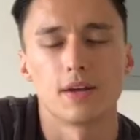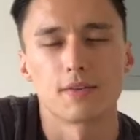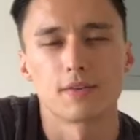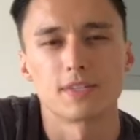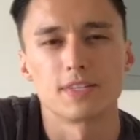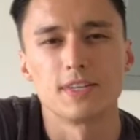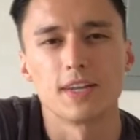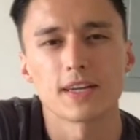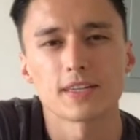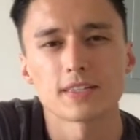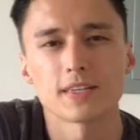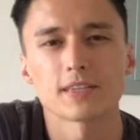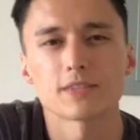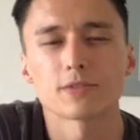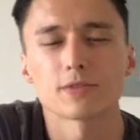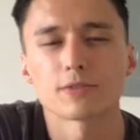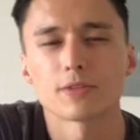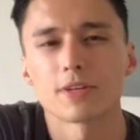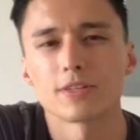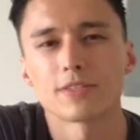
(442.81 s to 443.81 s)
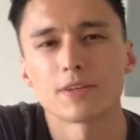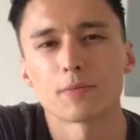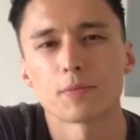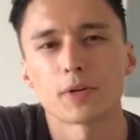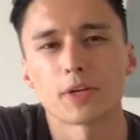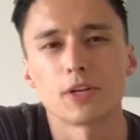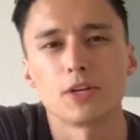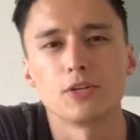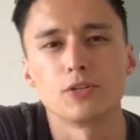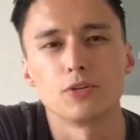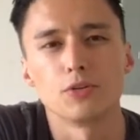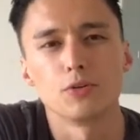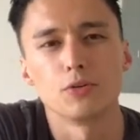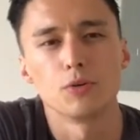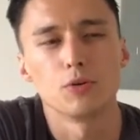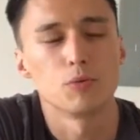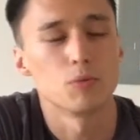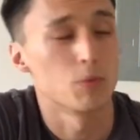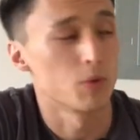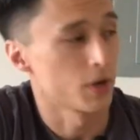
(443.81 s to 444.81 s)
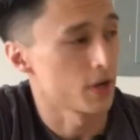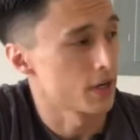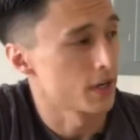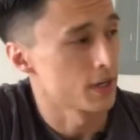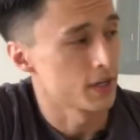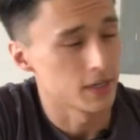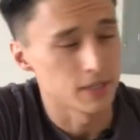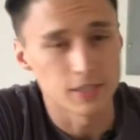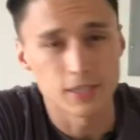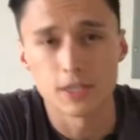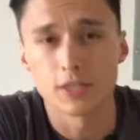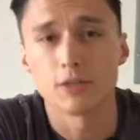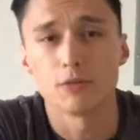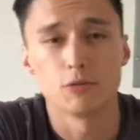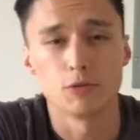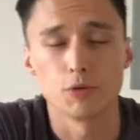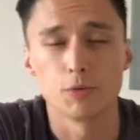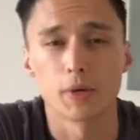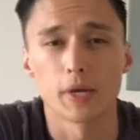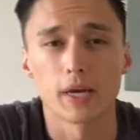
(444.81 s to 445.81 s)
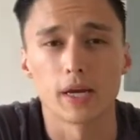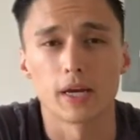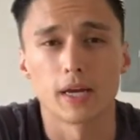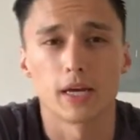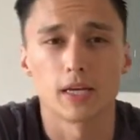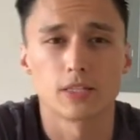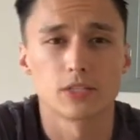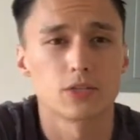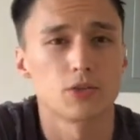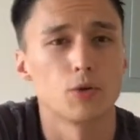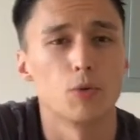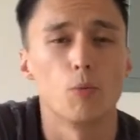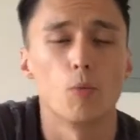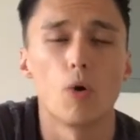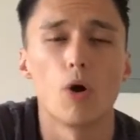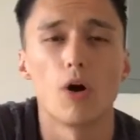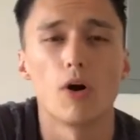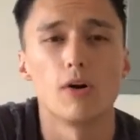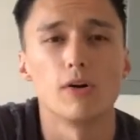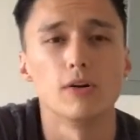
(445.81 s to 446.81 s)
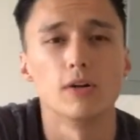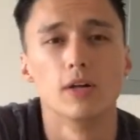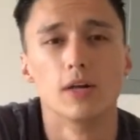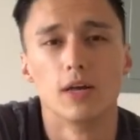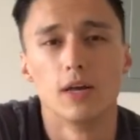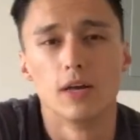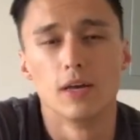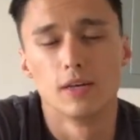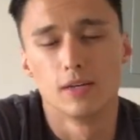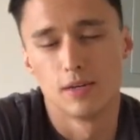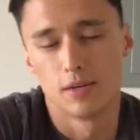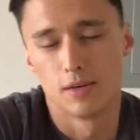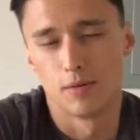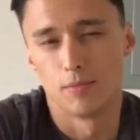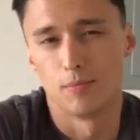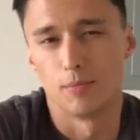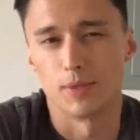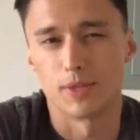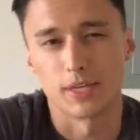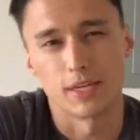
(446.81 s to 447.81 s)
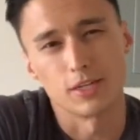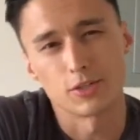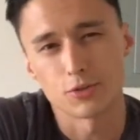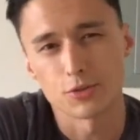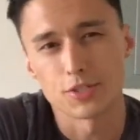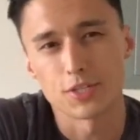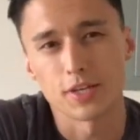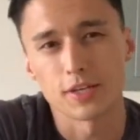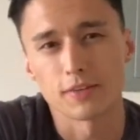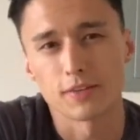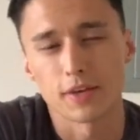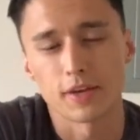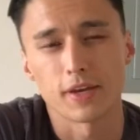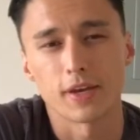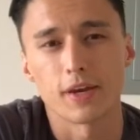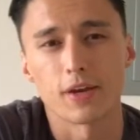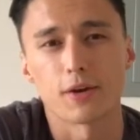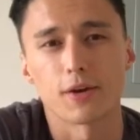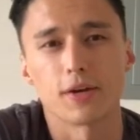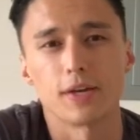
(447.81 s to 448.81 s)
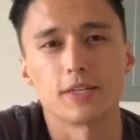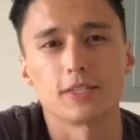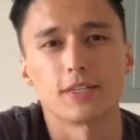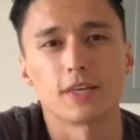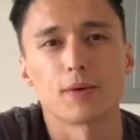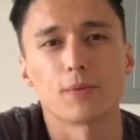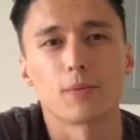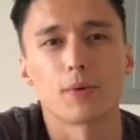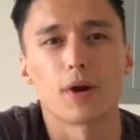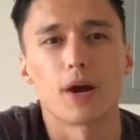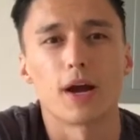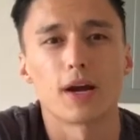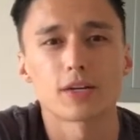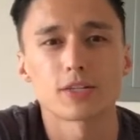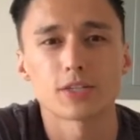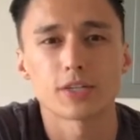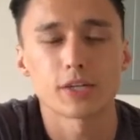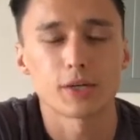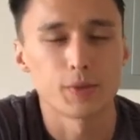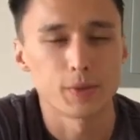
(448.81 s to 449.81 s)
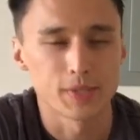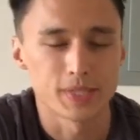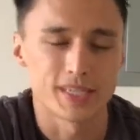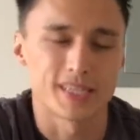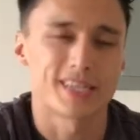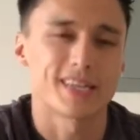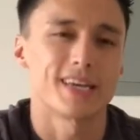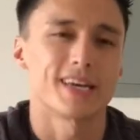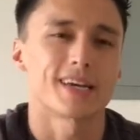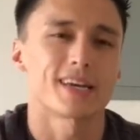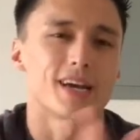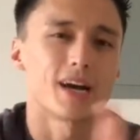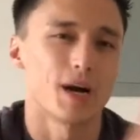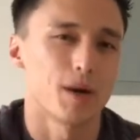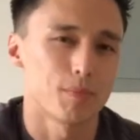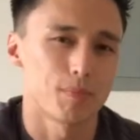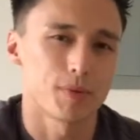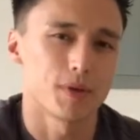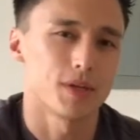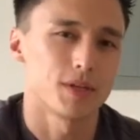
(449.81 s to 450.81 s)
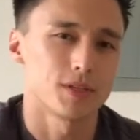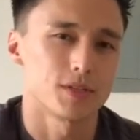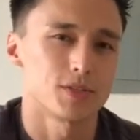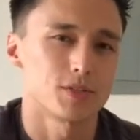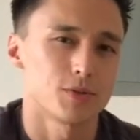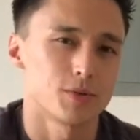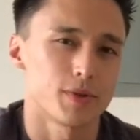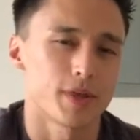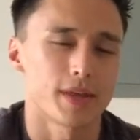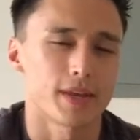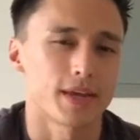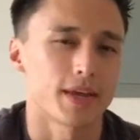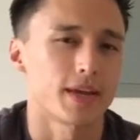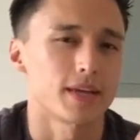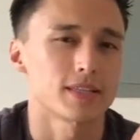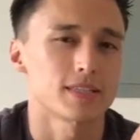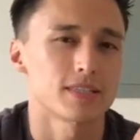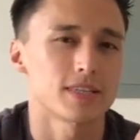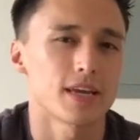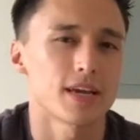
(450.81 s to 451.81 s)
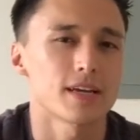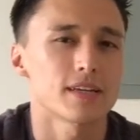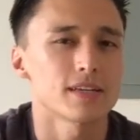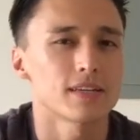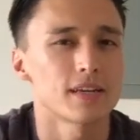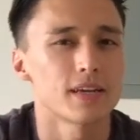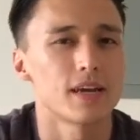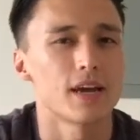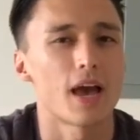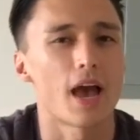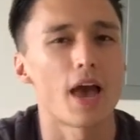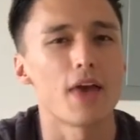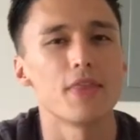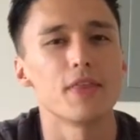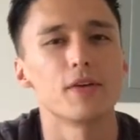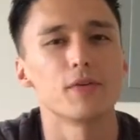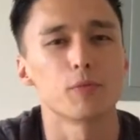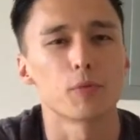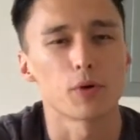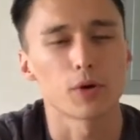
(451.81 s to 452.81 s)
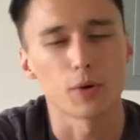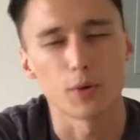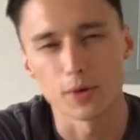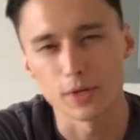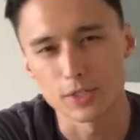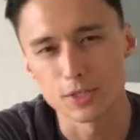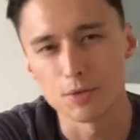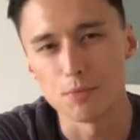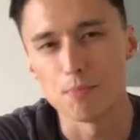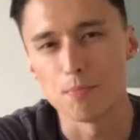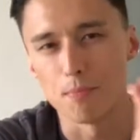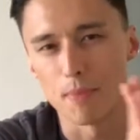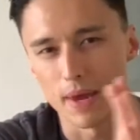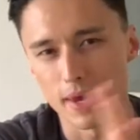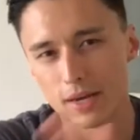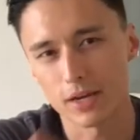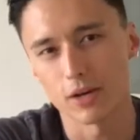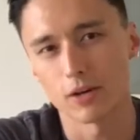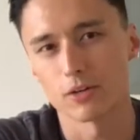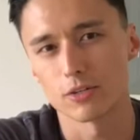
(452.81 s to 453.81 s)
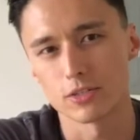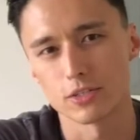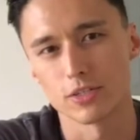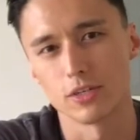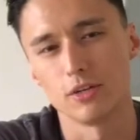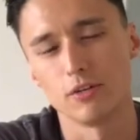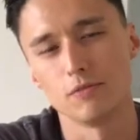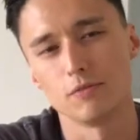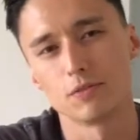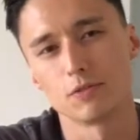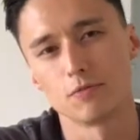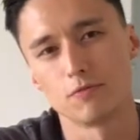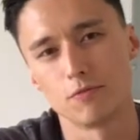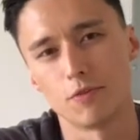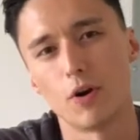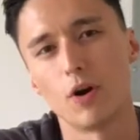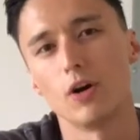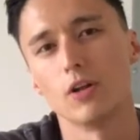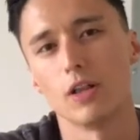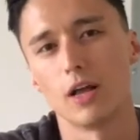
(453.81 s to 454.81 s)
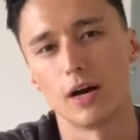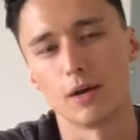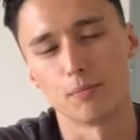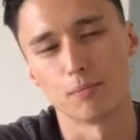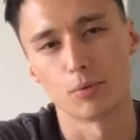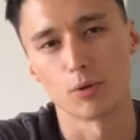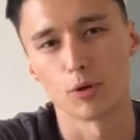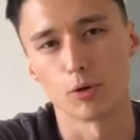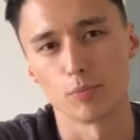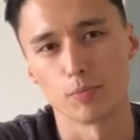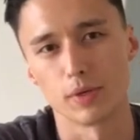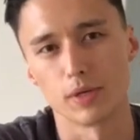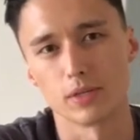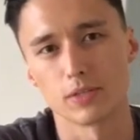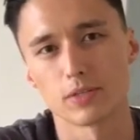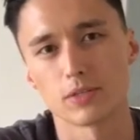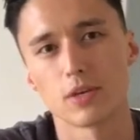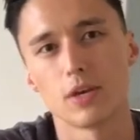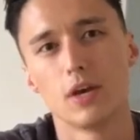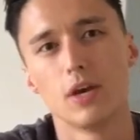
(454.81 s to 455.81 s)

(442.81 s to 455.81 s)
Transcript: this next exercise that we're going to do, we're going to continue doing against the wall. But the interesting thing here is that we're actually going to kick up into that handstand, and then we're going to make ourselves fall on purpose.